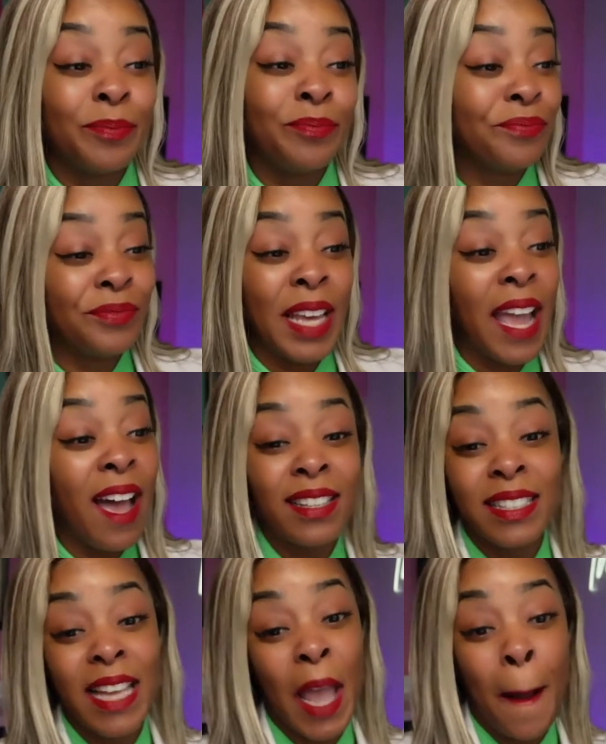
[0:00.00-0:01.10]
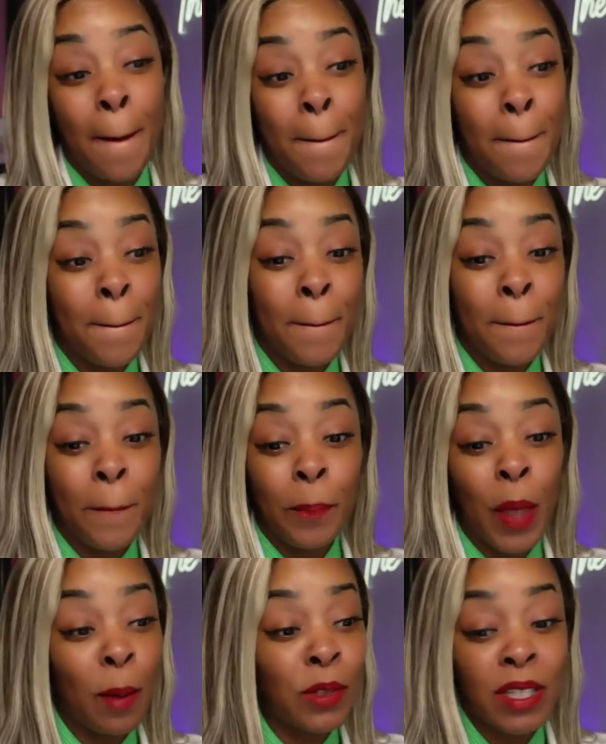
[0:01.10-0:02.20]
they all the same.
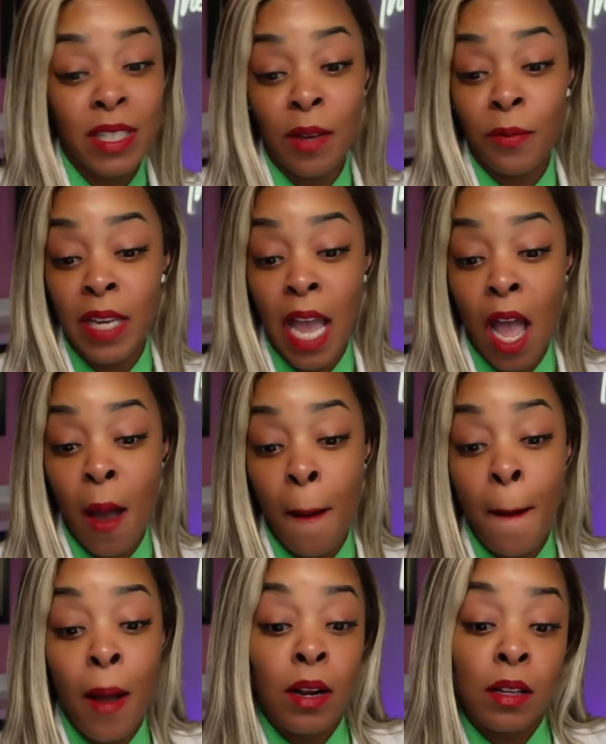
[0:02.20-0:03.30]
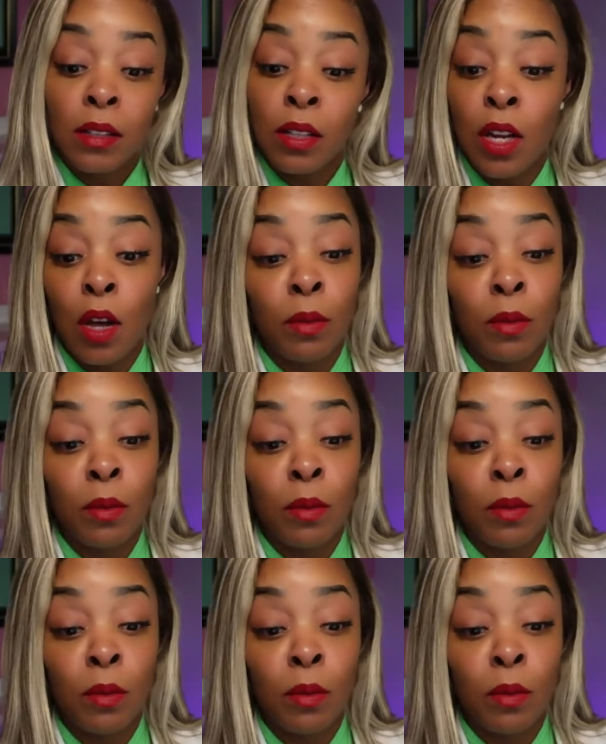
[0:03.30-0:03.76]
I'm dressing up for y'all. You know,